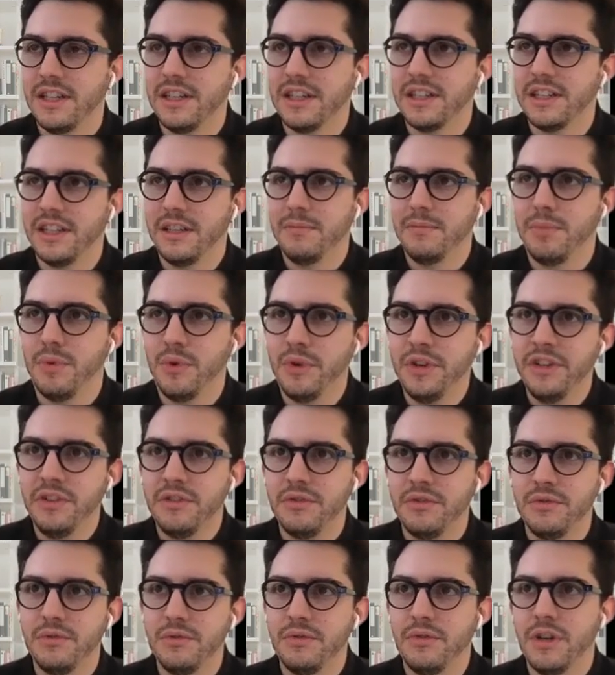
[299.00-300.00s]
can point
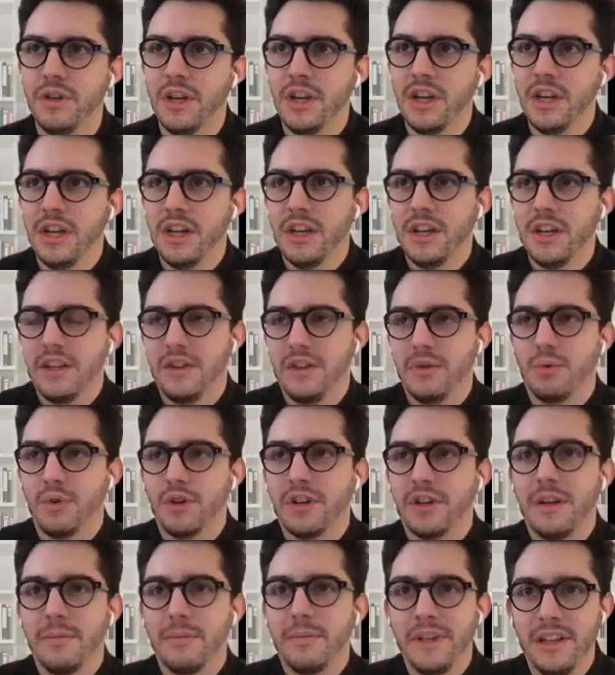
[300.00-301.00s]
to the
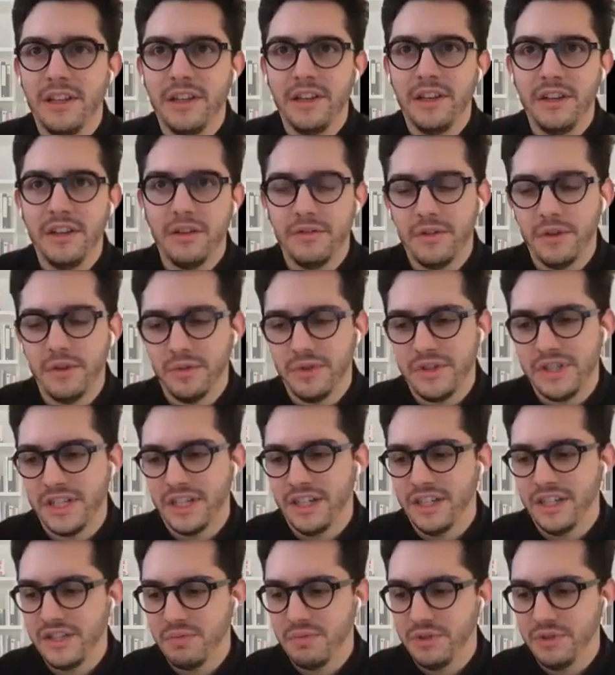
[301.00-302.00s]
workability of those sites,